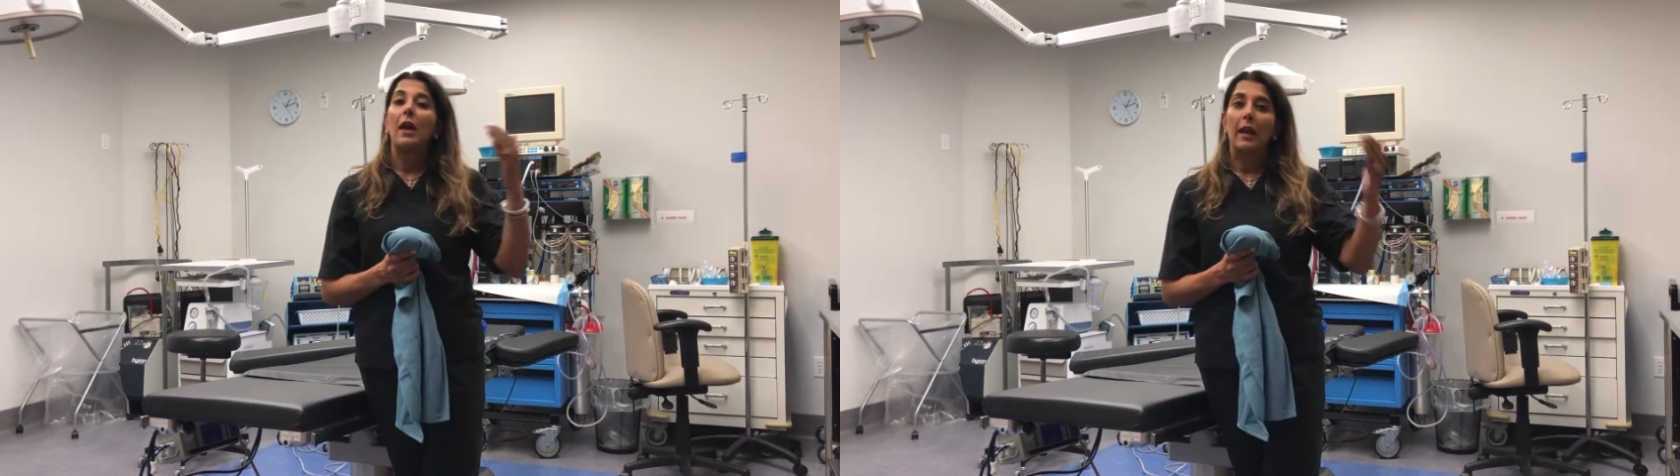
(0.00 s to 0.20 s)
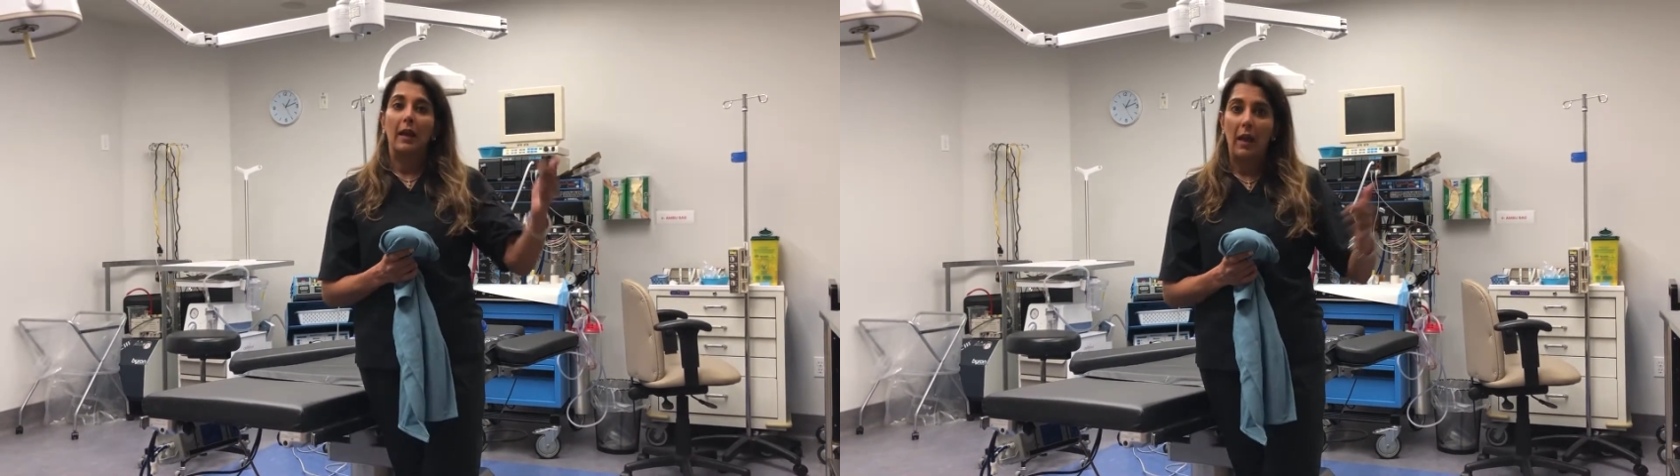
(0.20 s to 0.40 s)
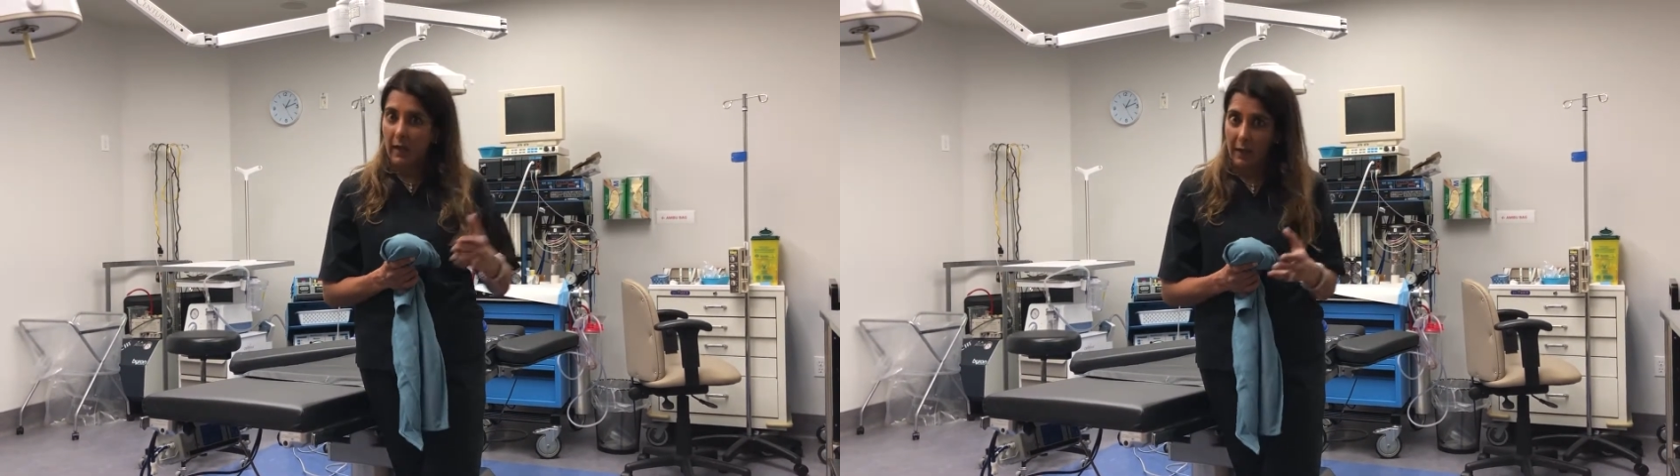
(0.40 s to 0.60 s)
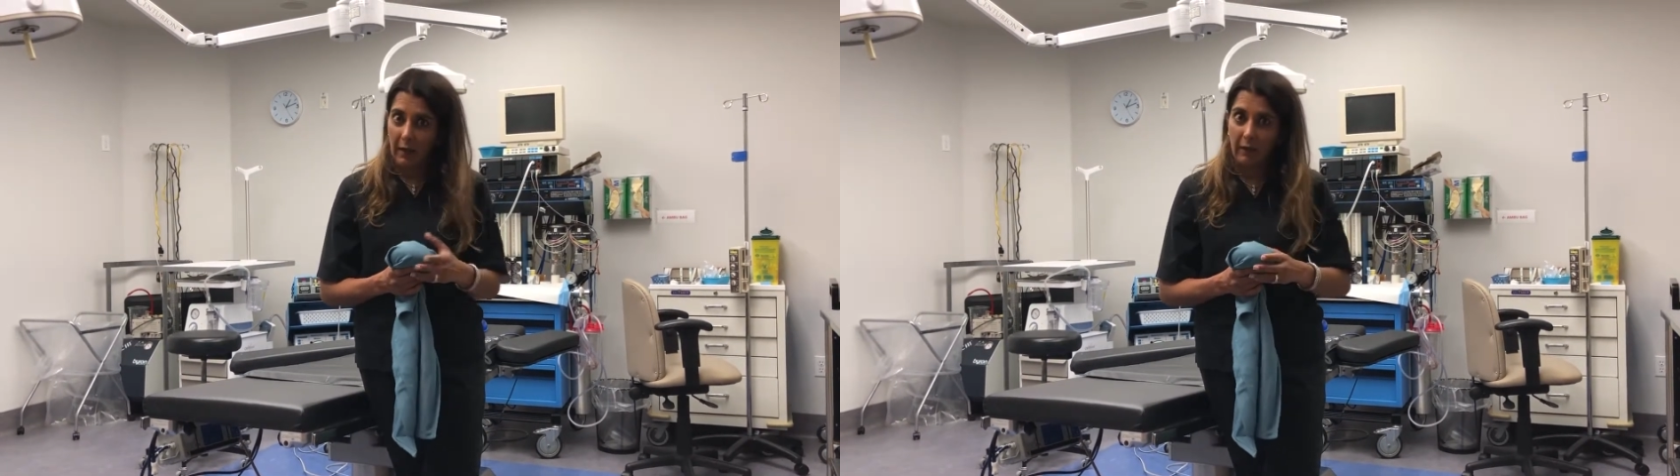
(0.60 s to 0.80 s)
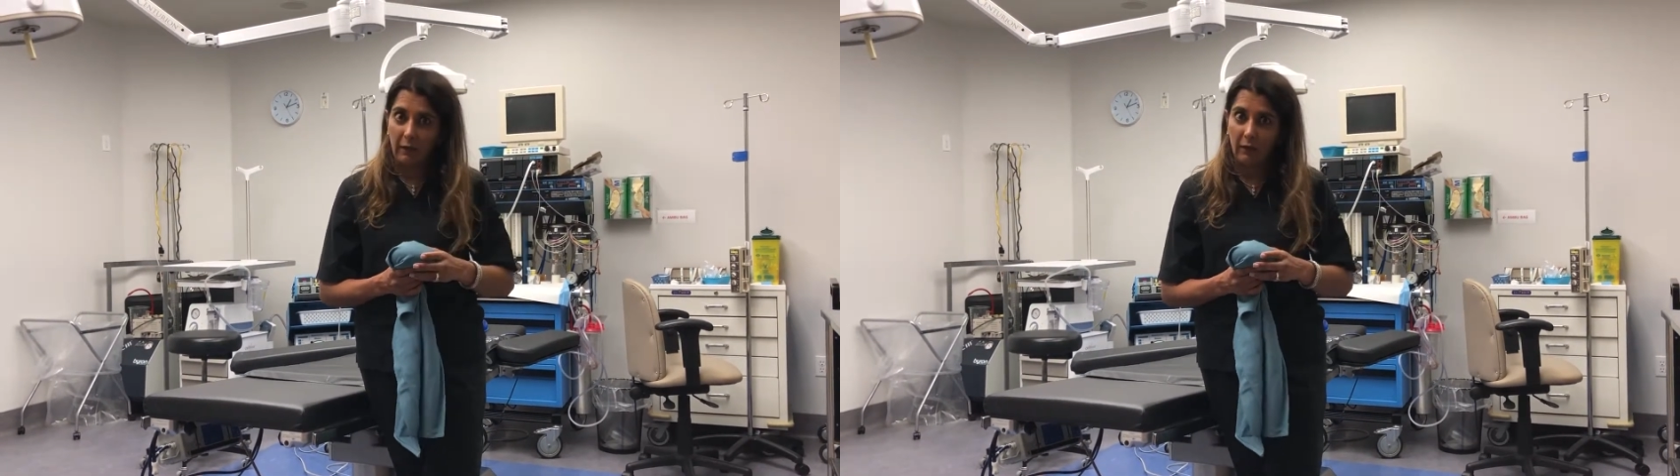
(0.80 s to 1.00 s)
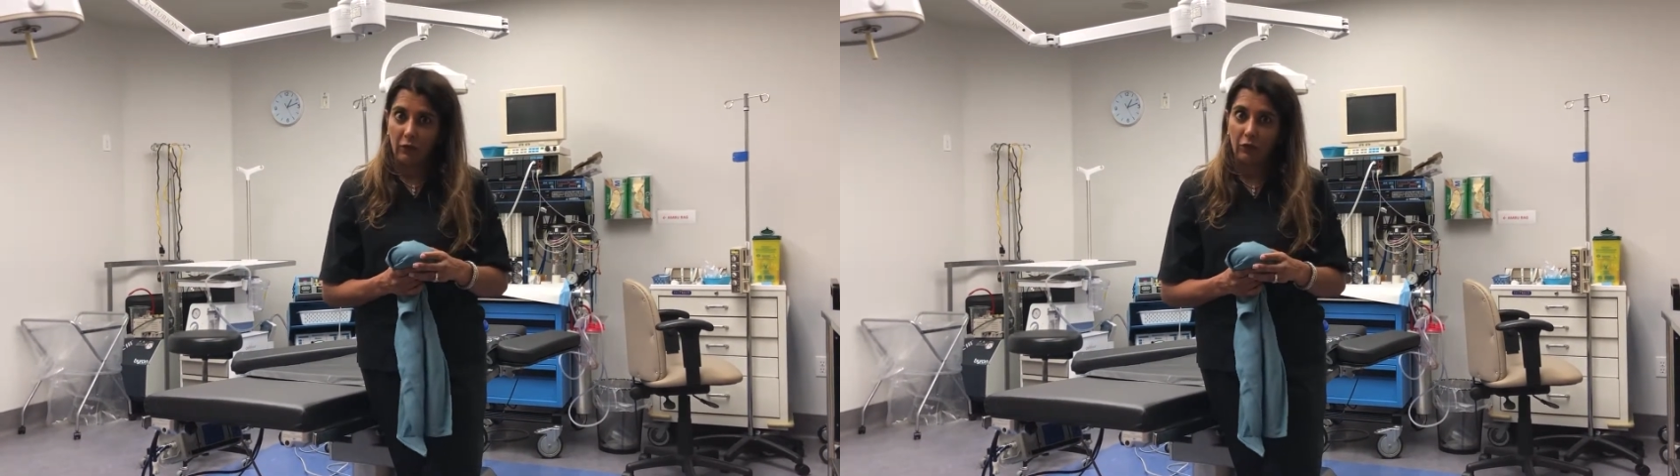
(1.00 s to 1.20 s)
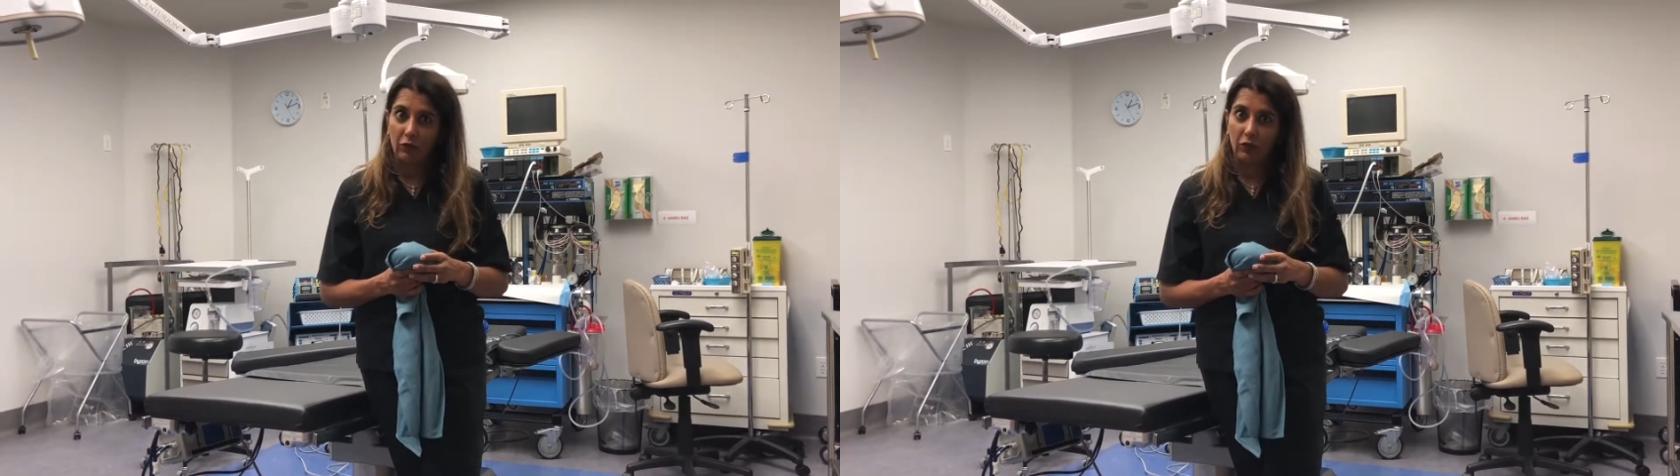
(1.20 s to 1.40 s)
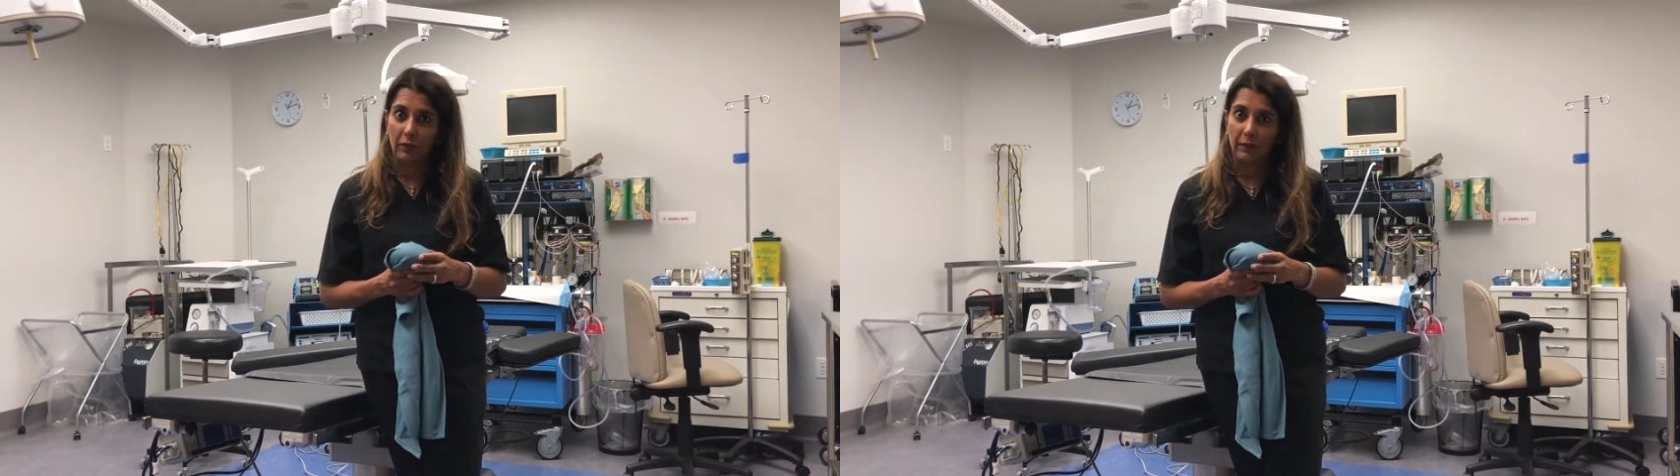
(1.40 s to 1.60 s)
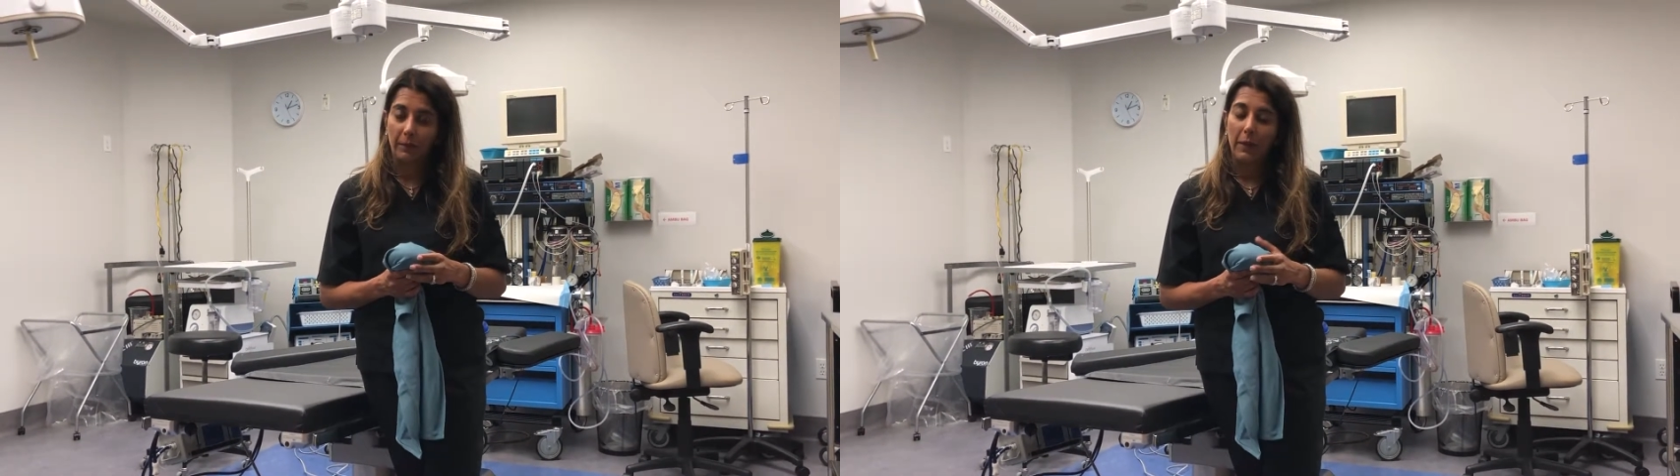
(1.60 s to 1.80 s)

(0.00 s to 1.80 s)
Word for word: and iodine solution.